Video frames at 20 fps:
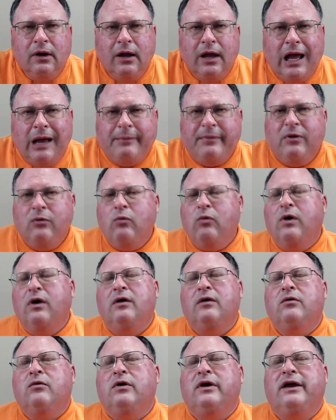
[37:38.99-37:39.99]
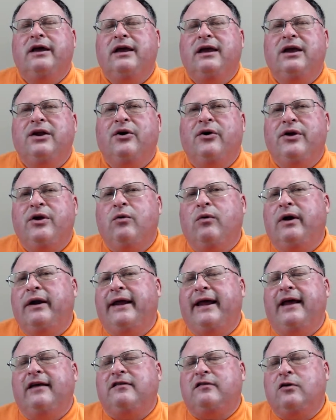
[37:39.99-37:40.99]
I mean, what? You want to
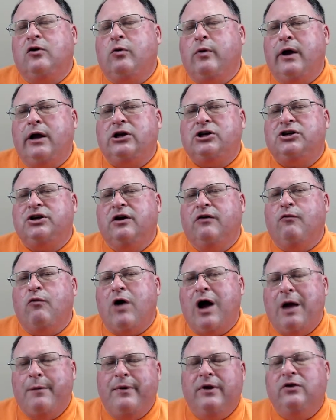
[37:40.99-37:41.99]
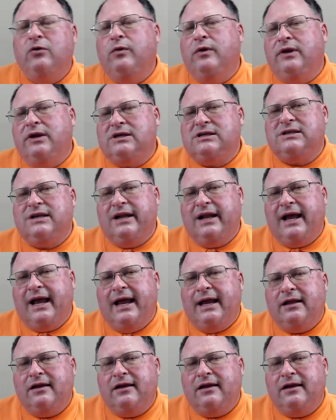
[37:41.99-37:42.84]
ask a question of why are we doing this tonight?